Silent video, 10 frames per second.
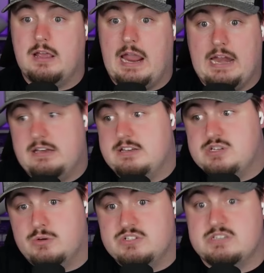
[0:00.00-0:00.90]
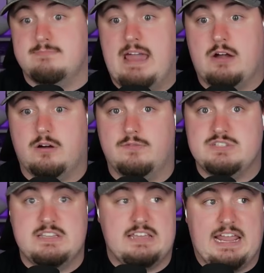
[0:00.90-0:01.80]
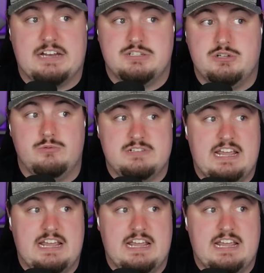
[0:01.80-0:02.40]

And so it's just a matter of, can Tuten